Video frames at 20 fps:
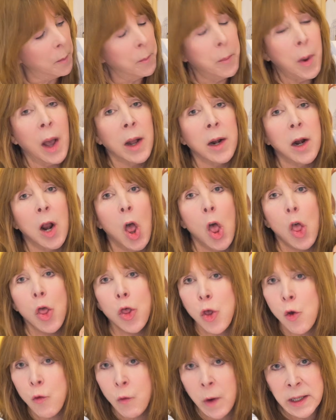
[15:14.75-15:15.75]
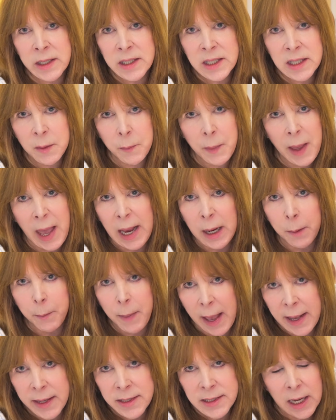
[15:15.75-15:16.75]
but the rest of the bag
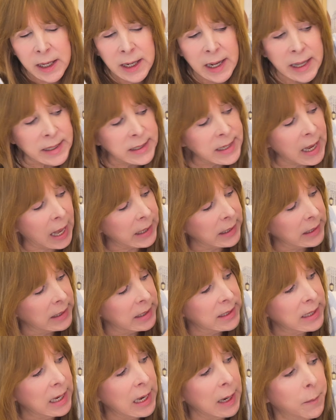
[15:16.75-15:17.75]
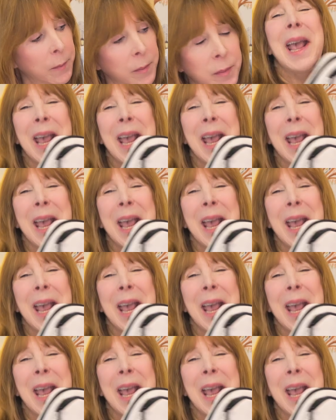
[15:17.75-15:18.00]
packs out exactly the same.